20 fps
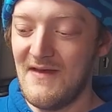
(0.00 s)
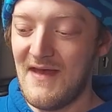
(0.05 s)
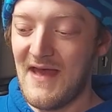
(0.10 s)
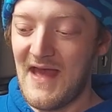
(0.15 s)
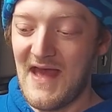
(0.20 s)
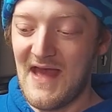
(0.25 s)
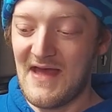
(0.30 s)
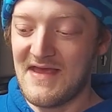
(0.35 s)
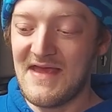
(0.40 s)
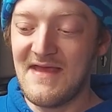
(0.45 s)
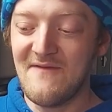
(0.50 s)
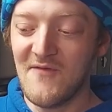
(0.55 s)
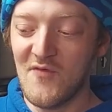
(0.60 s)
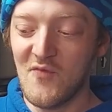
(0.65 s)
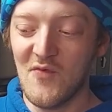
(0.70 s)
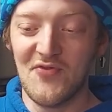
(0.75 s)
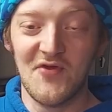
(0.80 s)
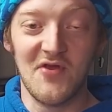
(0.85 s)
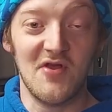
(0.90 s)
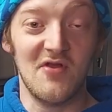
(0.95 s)
And even
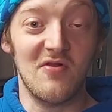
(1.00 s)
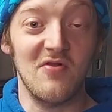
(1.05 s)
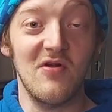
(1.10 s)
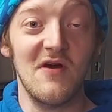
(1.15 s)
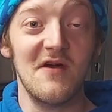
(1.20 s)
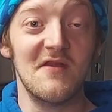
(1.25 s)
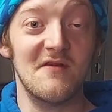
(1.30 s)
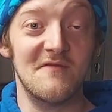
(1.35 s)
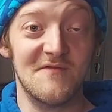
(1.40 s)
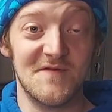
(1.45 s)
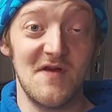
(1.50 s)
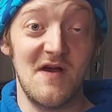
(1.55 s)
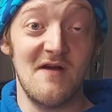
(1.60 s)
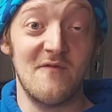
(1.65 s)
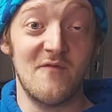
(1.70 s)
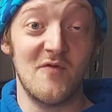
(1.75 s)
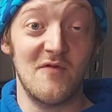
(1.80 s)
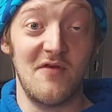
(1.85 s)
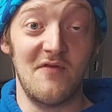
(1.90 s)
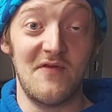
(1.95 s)
with the glut of
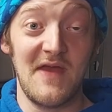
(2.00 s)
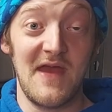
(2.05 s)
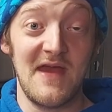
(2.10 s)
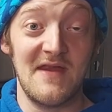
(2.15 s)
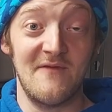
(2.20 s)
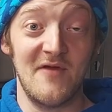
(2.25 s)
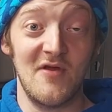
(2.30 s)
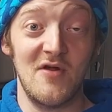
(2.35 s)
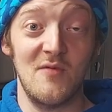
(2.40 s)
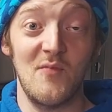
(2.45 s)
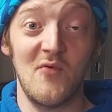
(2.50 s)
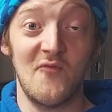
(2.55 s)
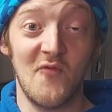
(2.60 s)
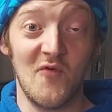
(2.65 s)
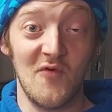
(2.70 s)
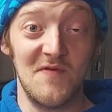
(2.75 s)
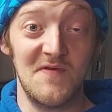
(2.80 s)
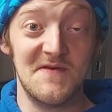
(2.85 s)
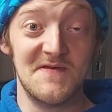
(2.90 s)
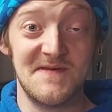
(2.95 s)
software that they had available
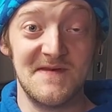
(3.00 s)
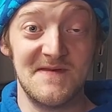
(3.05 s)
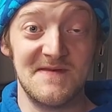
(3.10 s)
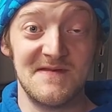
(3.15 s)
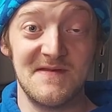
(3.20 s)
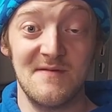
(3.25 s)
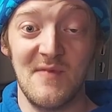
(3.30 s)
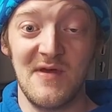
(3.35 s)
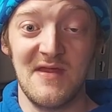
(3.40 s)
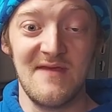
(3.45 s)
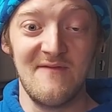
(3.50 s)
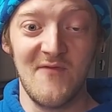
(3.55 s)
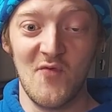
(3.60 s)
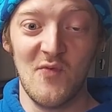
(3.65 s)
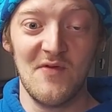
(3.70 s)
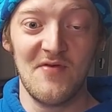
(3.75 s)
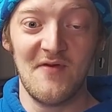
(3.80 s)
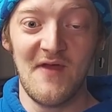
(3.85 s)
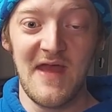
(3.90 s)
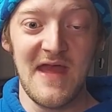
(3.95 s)
for this system, and even
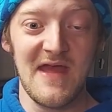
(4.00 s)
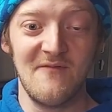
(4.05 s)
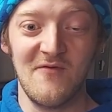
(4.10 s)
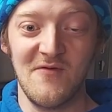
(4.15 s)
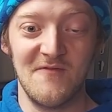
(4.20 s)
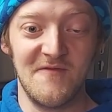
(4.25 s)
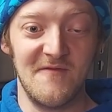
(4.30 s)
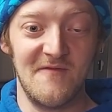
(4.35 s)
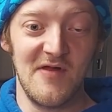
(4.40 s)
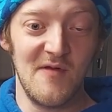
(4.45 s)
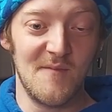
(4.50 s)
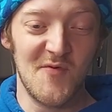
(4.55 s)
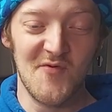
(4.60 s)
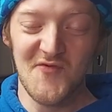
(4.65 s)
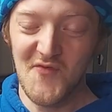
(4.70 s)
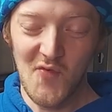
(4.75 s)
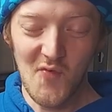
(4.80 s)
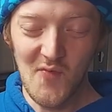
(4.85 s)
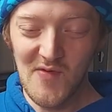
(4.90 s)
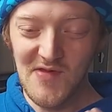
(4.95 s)
with a handful of developers
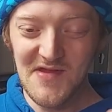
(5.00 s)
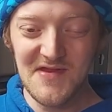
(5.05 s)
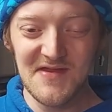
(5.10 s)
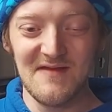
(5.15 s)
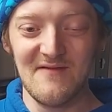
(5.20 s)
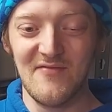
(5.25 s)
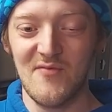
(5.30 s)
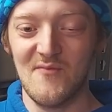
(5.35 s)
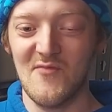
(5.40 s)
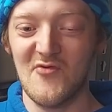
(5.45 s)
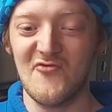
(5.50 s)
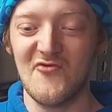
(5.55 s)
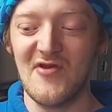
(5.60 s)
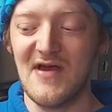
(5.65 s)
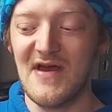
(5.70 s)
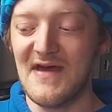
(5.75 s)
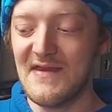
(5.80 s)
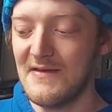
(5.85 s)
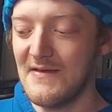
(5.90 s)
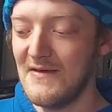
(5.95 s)
who were willing to give them a
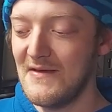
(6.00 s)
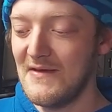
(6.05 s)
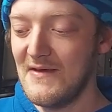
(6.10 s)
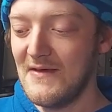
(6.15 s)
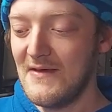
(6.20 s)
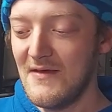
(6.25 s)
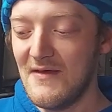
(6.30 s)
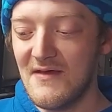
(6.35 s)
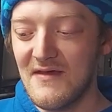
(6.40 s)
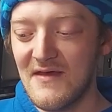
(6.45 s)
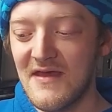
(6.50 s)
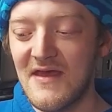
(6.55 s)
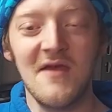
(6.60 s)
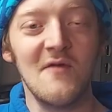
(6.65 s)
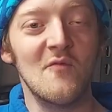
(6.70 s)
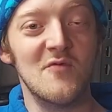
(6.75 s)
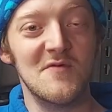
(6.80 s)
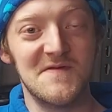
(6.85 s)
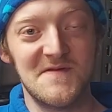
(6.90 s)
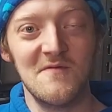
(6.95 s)
shot,
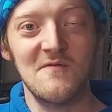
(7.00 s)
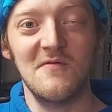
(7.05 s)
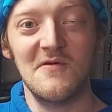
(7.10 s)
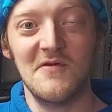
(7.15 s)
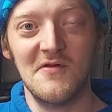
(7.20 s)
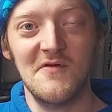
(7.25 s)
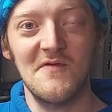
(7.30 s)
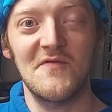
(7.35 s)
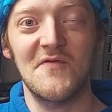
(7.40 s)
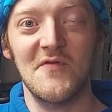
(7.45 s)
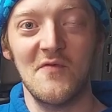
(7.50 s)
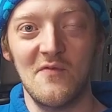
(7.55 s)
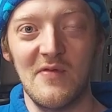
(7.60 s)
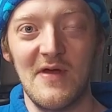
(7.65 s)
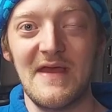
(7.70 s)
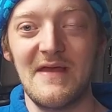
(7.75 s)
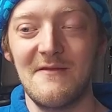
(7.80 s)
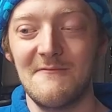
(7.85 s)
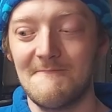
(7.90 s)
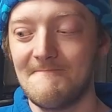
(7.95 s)
it was too little, too
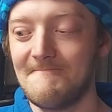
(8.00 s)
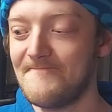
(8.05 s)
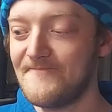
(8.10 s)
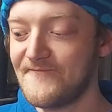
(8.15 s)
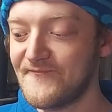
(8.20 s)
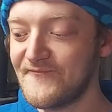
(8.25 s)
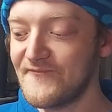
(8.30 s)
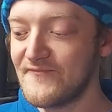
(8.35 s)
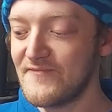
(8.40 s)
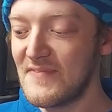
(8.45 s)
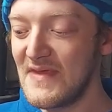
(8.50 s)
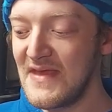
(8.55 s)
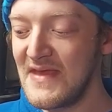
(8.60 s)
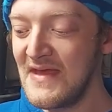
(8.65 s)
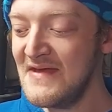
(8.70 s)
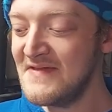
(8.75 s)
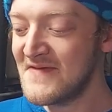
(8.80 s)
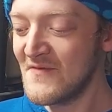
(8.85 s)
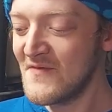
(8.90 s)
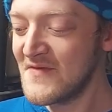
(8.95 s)
late.
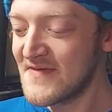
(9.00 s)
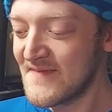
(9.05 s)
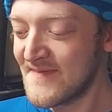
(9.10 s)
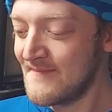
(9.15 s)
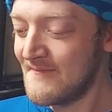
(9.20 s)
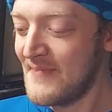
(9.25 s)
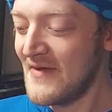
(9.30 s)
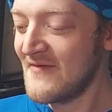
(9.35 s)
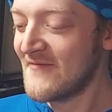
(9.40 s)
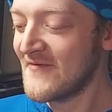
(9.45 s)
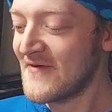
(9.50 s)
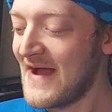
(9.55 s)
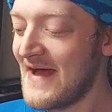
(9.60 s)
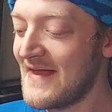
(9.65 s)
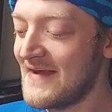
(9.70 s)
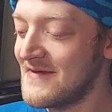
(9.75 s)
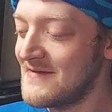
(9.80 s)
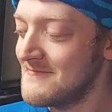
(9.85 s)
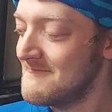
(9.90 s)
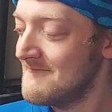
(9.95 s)
And so it's been
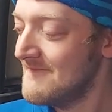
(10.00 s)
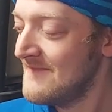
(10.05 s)
forgotten.